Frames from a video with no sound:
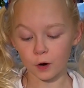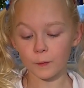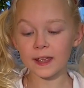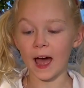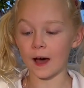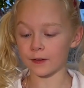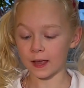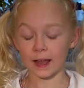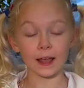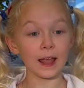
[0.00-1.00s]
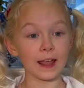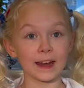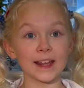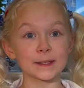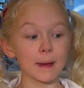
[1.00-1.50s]
we have
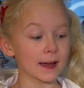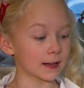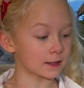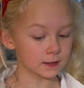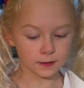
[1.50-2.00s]
in its packet.